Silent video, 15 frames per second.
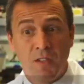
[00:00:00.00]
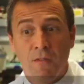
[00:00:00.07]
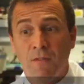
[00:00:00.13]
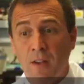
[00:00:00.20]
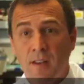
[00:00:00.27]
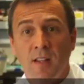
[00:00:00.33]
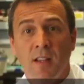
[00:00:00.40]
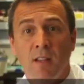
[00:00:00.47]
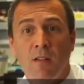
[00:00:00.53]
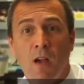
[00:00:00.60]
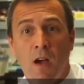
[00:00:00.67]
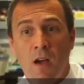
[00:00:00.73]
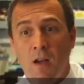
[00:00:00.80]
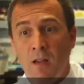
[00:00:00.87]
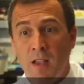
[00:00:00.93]
of funding
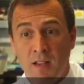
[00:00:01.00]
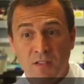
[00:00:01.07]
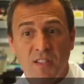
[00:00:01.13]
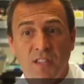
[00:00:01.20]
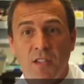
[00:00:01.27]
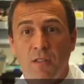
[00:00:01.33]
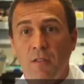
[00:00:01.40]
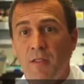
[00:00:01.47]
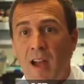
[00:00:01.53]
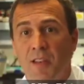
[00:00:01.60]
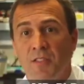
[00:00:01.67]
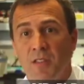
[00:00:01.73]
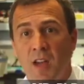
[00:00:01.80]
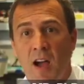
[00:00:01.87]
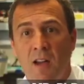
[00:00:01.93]
and
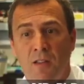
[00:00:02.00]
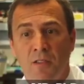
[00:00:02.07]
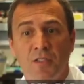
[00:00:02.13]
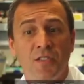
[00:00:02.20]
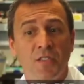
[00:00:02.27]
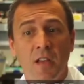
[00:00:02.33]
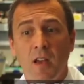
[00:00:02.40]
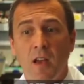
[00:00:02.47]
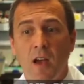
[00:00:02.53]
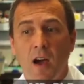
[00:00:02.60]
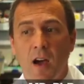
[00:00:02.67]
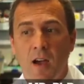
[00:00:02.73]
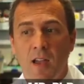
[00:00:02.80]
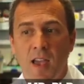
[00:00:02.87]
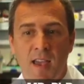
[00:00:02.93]
$600,000,
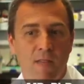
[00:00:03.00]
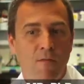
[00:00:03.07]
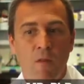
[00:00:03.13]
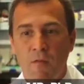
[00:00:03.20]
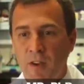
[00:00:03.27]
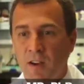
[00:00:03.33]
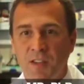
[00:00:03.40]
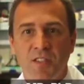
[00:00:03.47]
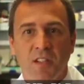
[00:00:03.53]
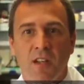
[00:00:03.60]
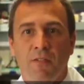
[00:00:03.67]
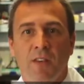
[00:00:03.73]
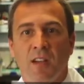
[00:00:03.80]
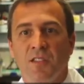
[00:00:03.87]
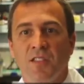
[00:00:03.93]
a very
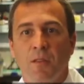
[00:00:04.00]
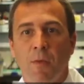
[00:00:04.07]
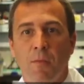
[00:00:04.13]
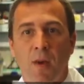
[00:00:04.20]
significant sum of